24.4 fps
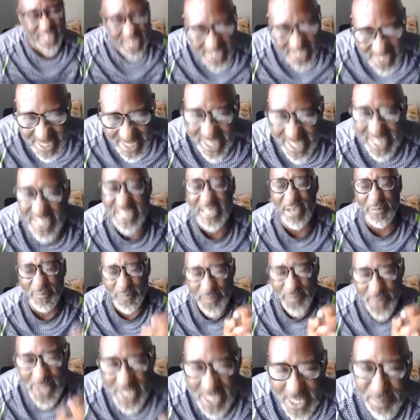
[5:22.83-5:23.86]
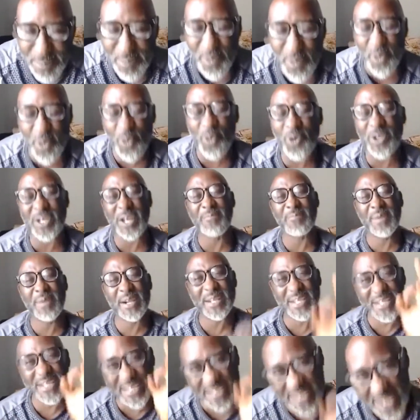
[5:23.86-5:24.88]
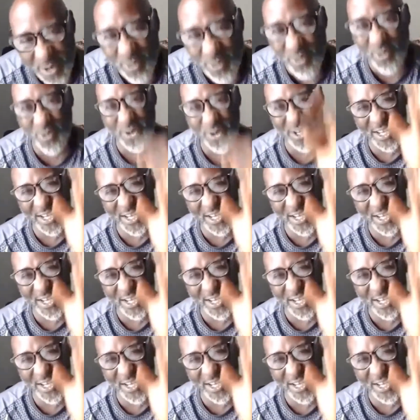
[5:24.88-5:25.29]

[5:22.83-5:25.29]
yanjigiriza Facebook namala ennaku